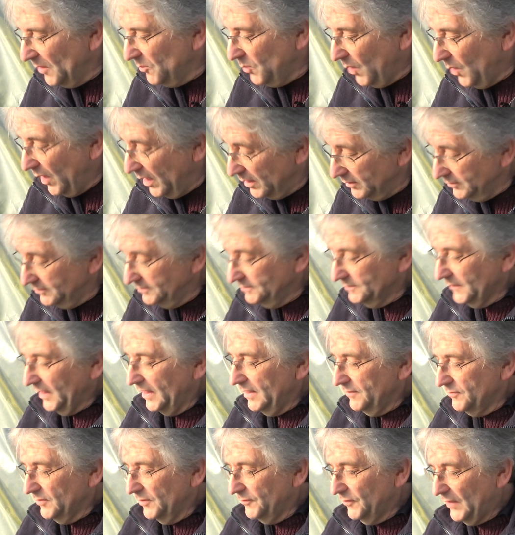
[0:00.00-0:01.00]
Well,
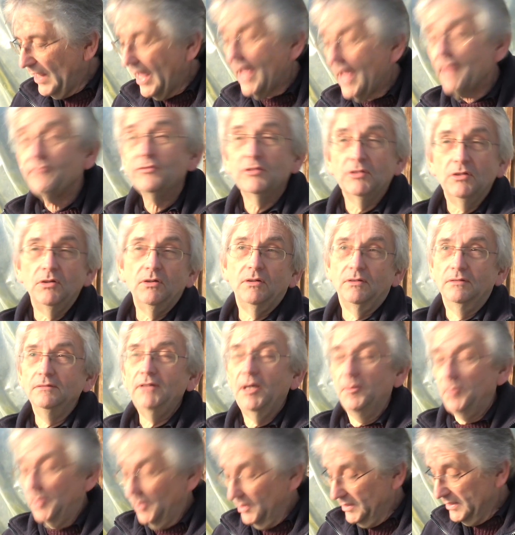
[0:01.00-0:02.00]
even if you haven't
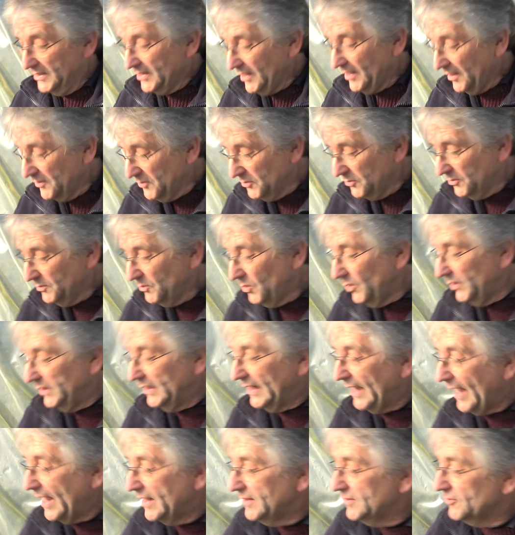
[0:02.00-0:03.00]
got a polytunnel, what
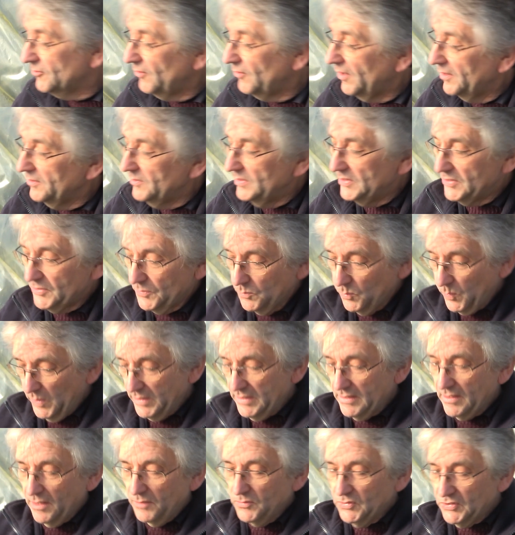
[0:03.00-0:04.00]
you can grow is some
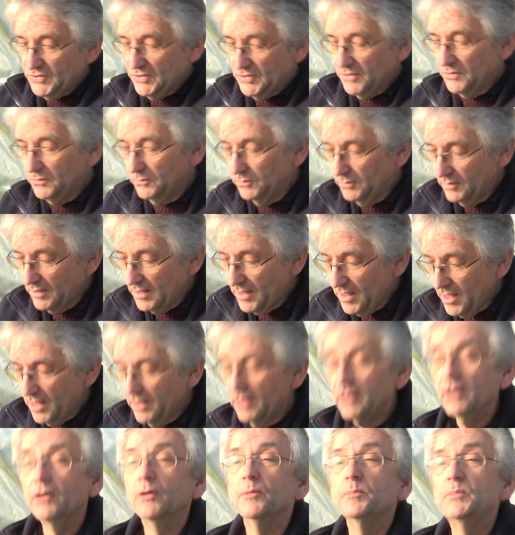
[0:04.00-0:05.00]
windowsill
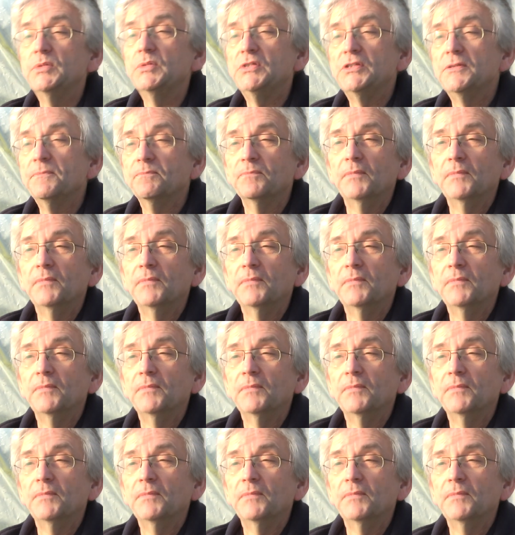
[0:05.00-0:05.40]
herbs.